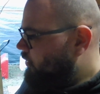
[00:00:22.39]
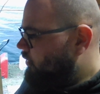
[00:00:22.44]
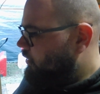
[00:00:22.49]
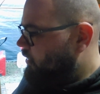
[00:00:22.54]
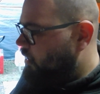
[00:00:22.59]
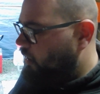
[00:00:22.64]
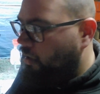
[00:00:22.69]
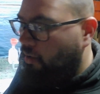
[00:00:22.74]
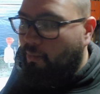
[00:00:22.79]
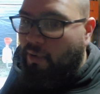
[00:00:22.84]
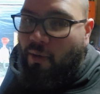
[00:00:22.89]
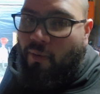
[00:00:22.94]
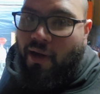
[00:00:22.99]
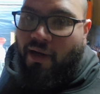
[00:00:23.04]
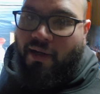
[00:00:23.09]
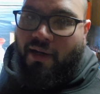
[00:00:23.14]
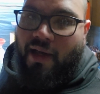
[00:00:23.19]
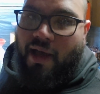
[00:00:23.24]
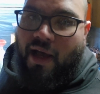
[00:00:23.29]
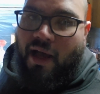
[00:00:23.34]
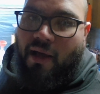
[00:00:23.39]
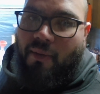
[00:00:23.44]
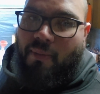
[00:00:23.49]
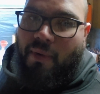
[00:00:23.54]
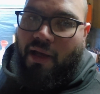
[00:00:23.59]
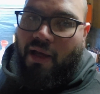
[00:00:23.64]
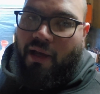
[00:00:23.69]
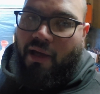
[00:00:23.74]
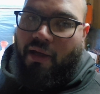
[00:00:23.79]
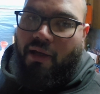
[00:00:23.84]
I went and got
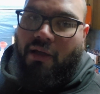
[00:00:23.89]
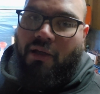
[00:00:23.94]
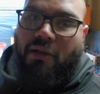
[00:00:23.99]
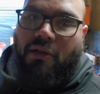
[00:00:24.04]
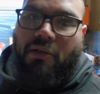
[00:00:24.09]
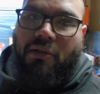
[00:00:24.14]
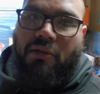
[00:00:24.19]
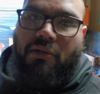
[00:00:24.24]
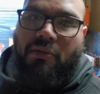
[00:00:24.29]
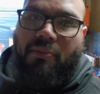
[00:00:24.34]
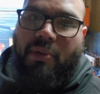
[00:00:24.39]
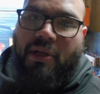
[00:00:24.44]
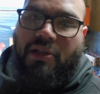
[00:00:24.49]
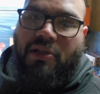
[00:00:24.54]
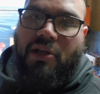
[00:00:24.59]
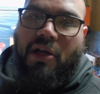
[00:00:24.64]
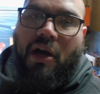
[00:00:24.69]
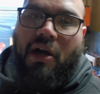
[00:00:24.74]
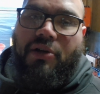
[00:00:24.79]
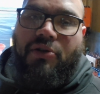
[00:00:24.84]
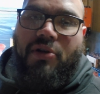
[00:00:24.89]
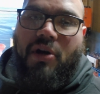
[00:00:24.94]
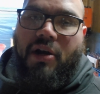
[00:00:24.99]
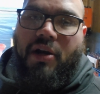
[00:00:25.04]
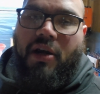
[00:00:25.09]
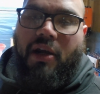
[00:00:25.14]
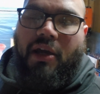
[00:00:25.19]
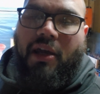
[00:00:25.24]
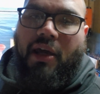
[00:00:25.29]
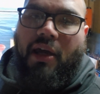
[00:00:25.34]
my BTR
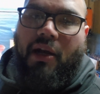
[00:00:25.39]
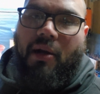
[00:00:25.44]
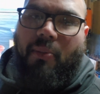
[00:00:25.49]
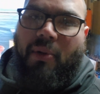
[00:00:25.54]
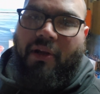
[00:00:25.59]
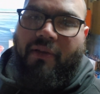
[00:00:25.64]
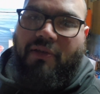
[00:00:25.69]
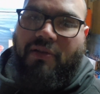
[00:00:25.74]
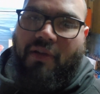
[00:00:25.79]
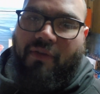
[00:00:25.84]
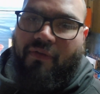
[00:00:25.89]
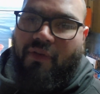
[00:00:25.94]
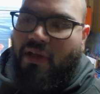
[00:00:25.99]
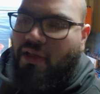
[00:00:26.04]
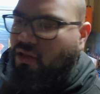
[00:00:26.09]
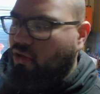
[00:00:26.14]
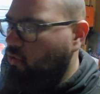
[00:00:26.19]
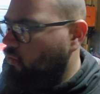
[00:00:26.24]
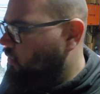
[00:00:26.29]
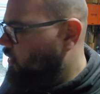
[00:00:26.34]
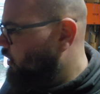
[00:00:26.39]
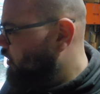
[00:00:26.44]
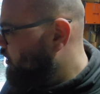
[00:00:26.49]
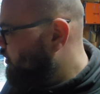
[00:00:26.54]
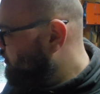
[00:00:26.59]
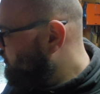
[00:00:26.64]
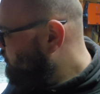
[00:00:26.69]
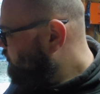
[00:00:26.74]
Trunnion Kit. I believe it's a V2 kit.